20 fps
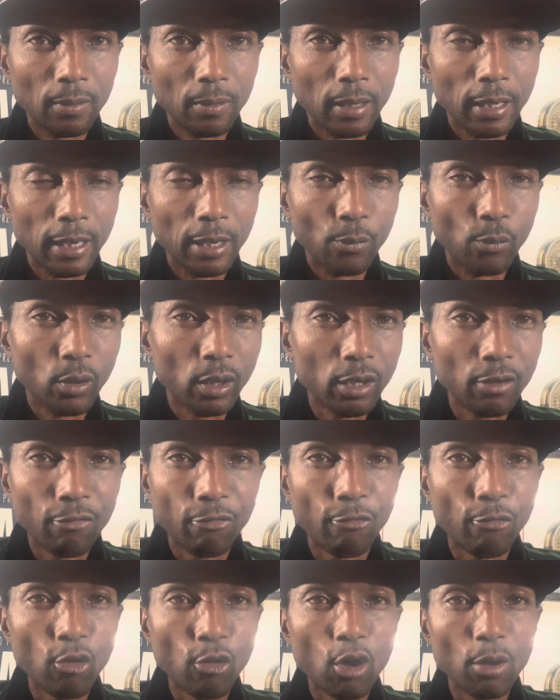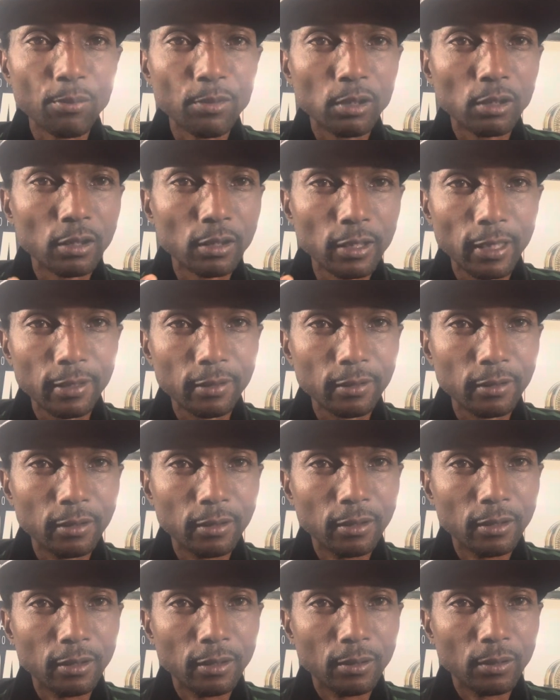And what a formula that
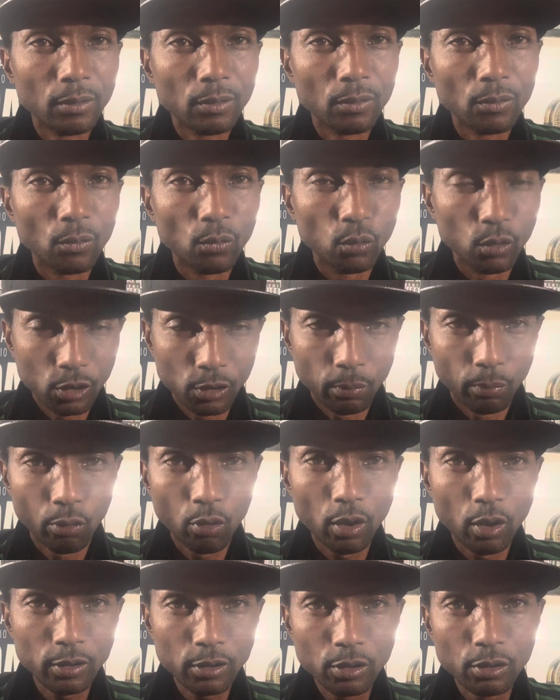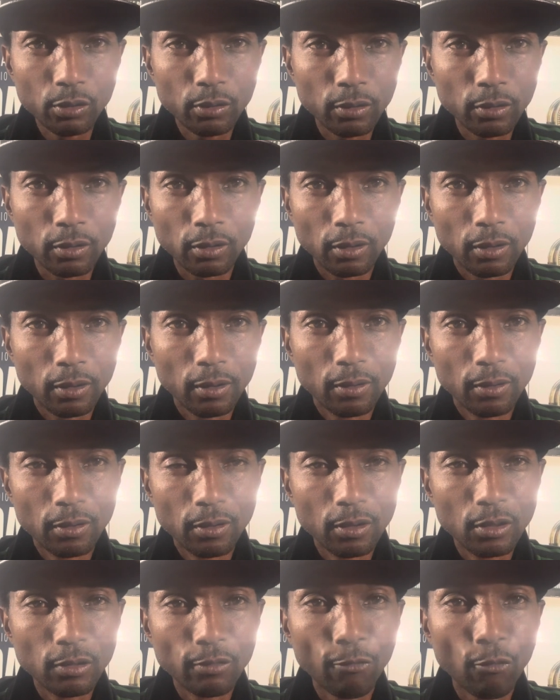was brought to the
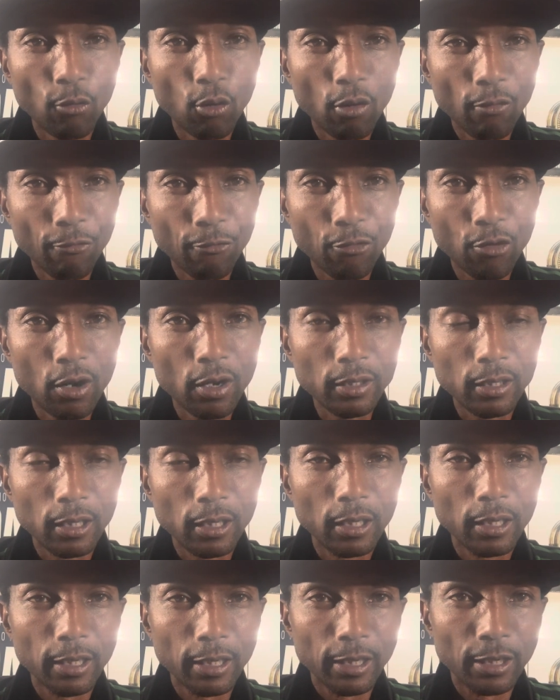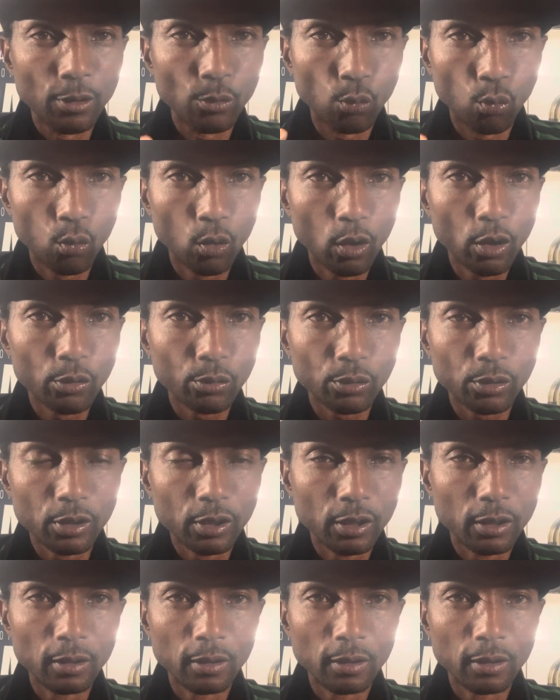forefront, it worked.